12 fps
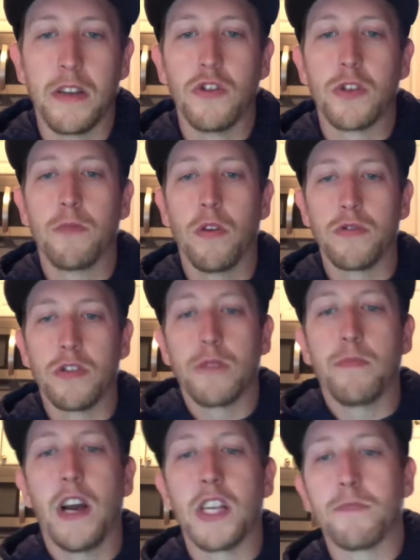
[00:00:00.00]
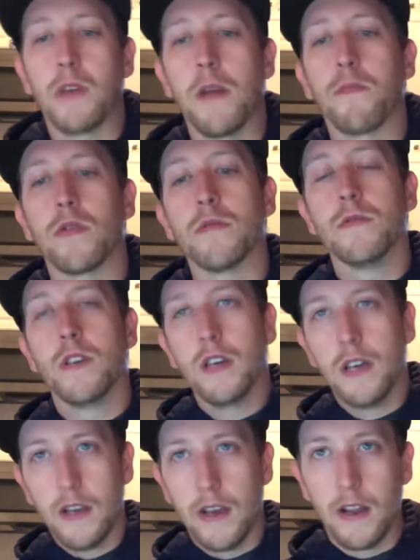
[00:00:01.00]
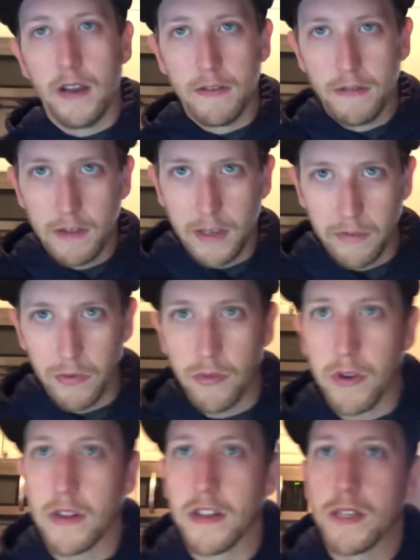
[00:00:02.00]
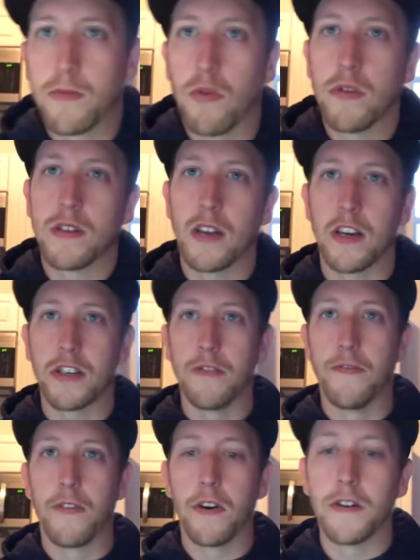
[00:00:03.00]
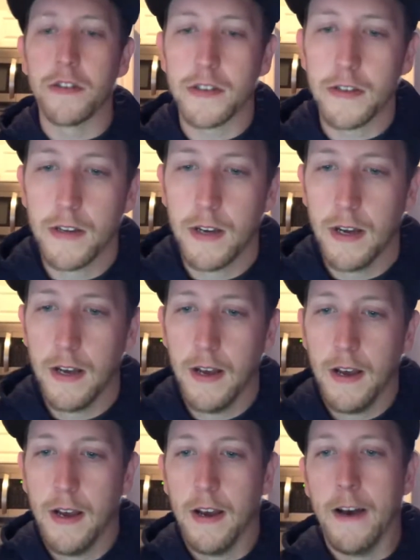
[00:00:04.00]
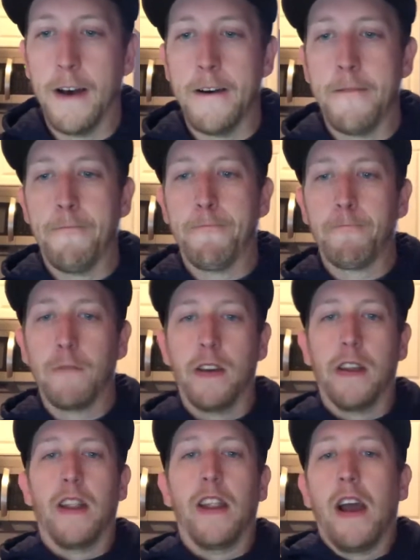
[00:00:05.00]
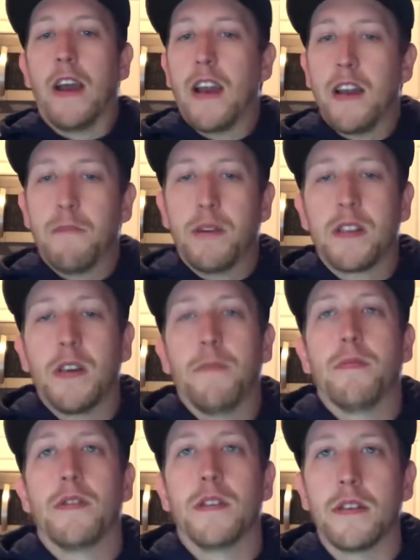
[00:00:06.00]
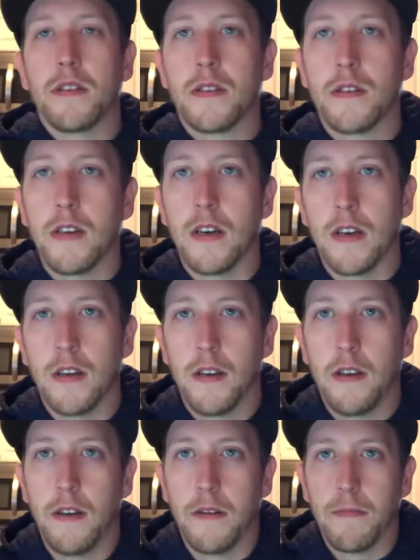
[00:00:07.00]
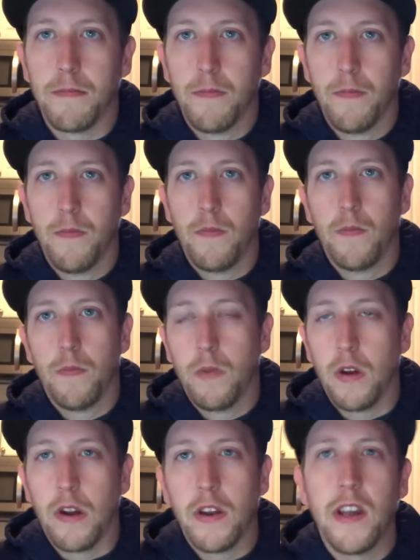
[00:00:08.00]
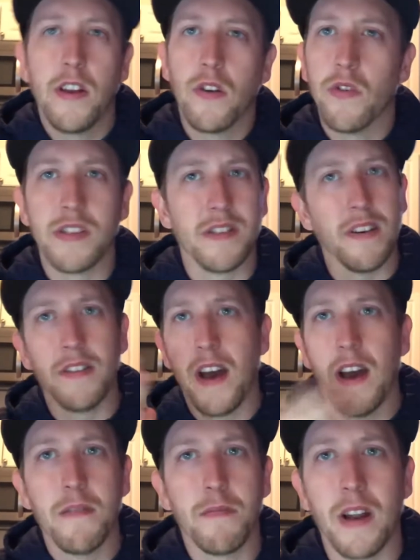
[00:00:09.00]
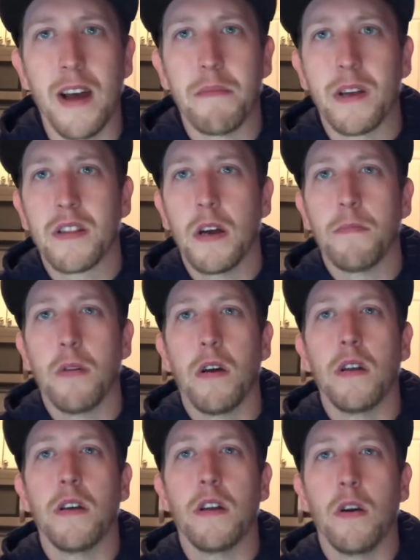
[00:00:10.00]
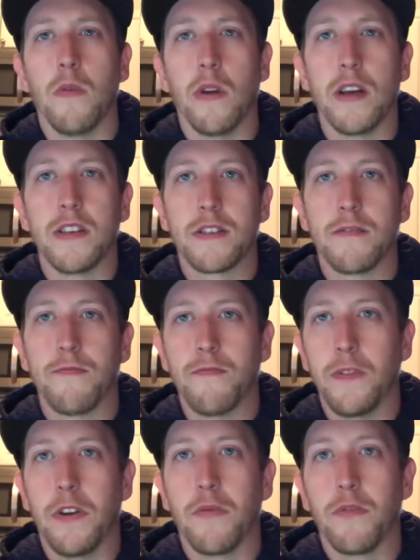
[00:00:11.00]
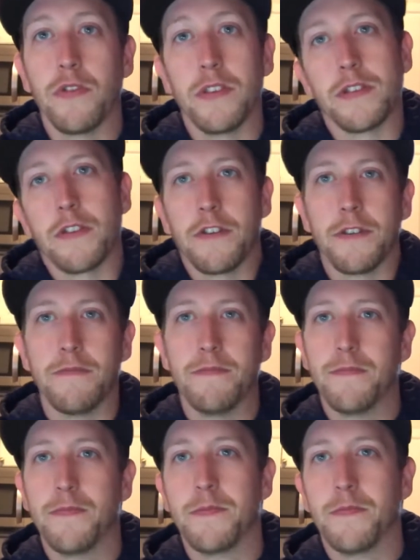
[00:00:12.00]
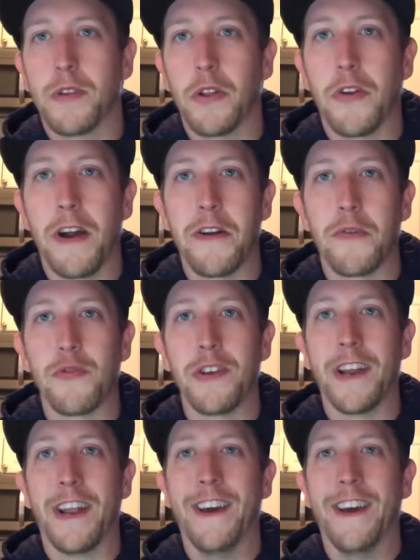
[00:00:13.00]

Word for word: Louis Post Dispatch paper, and he would read the sports section first. Uh, and I kind of picked up on this, uh, you know, you know, and he'd always done that, but I picked up on it, you know, when I you know really started to learn how to read.